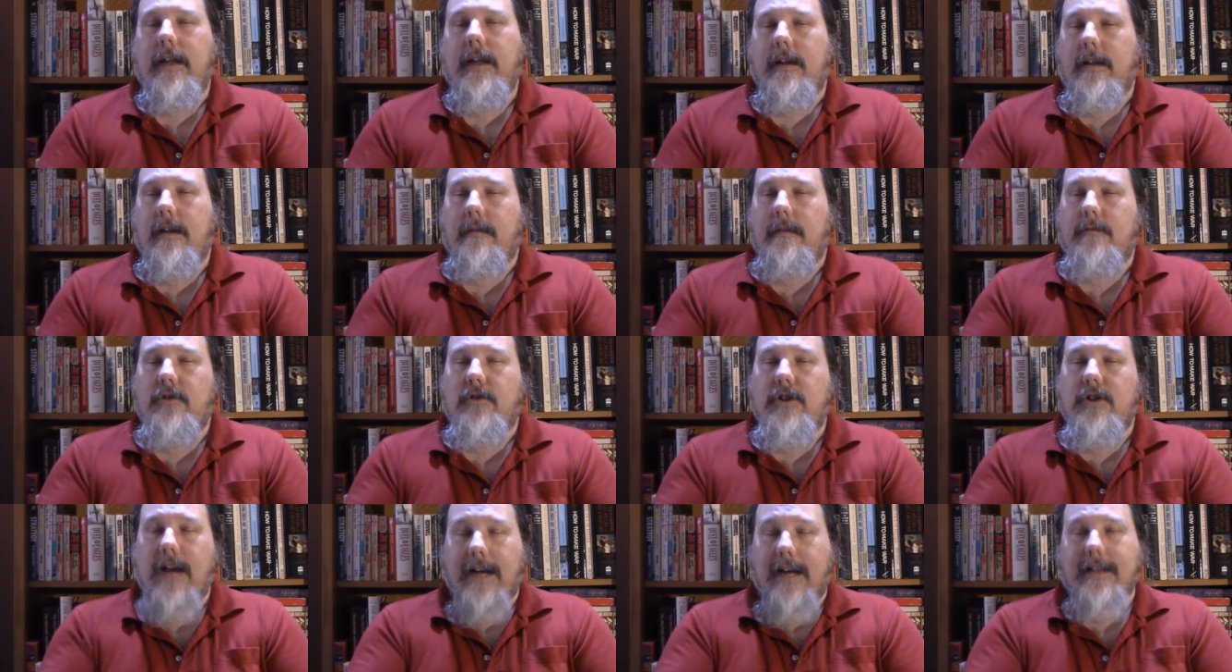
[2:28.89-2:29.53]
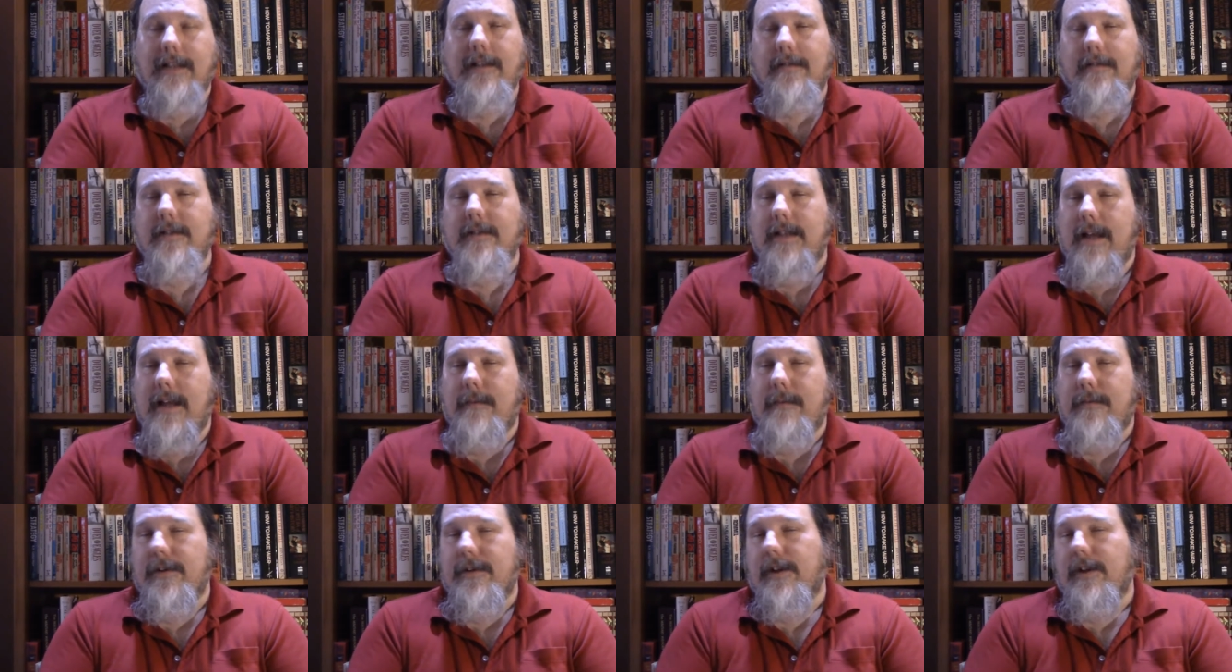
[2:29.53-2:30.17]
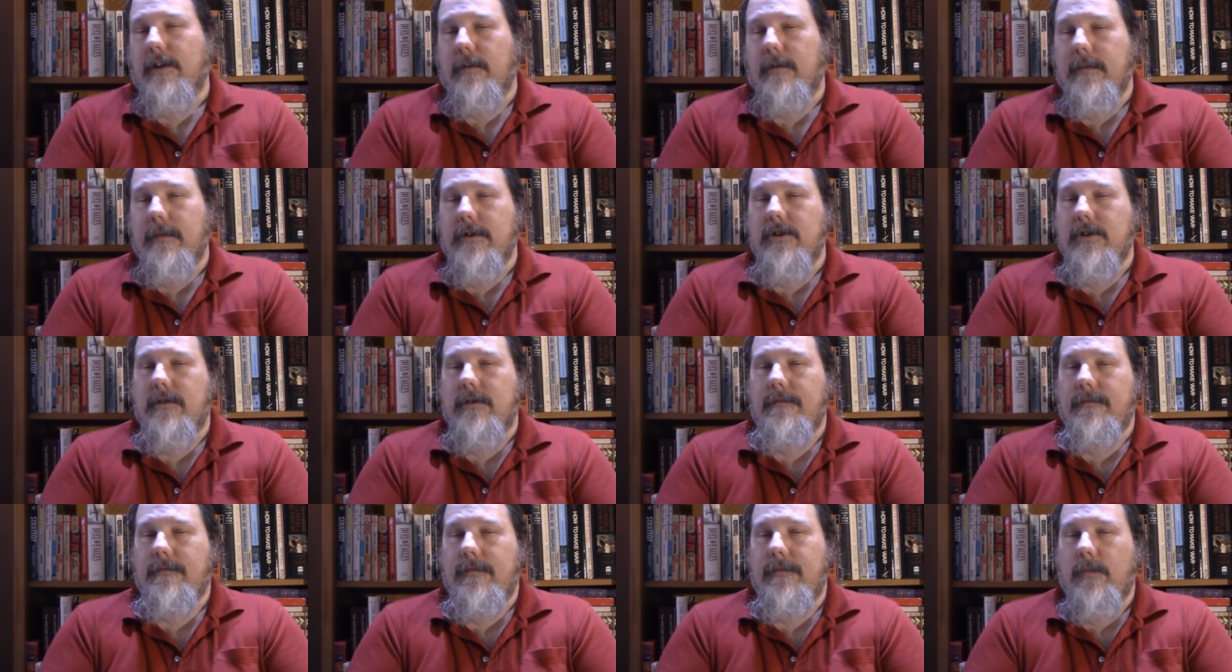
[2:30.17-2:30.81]
the objectives of that particular
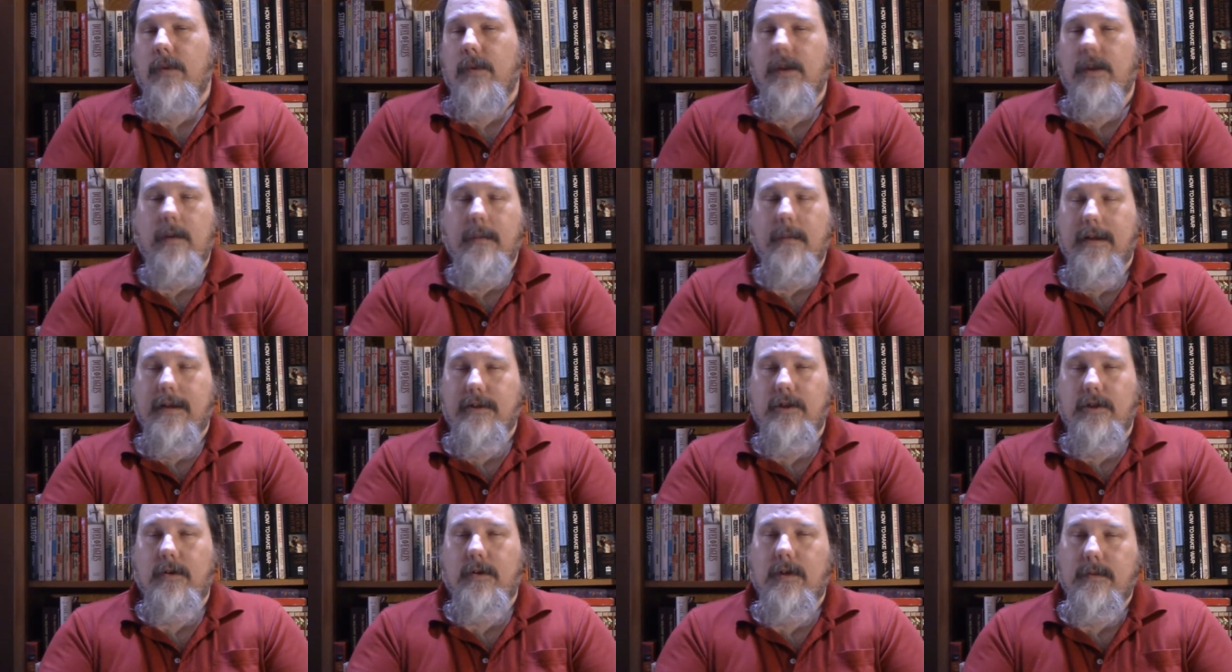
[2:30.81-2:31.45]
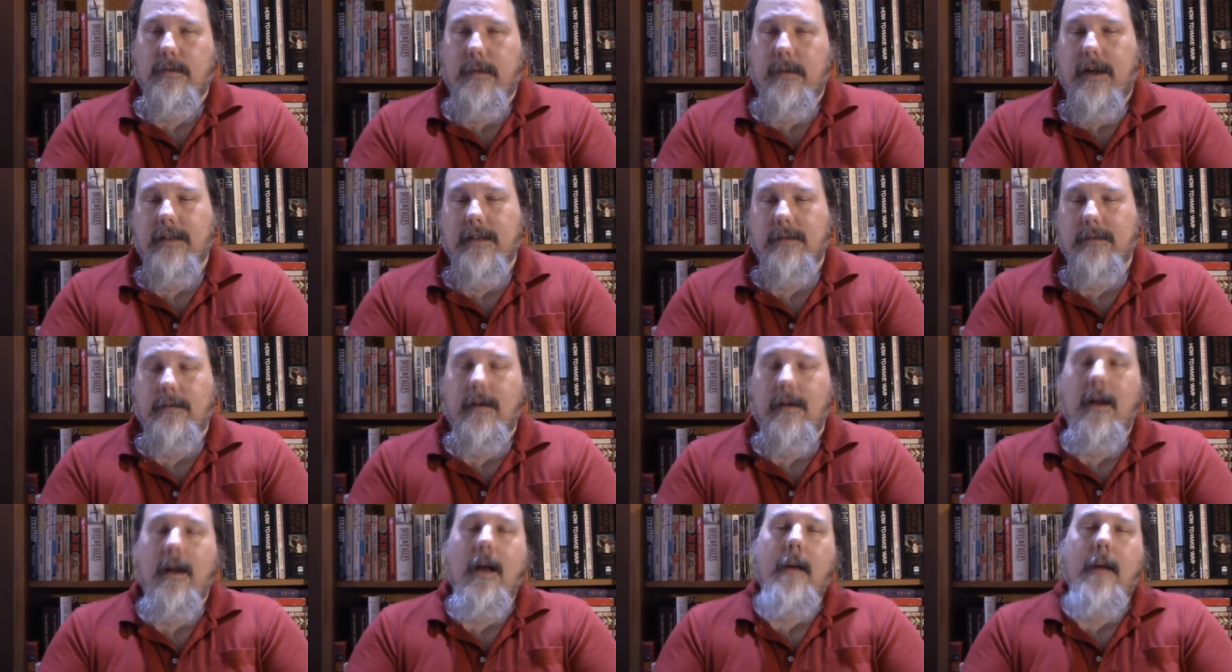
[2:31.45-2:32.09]
mission with the best units possible,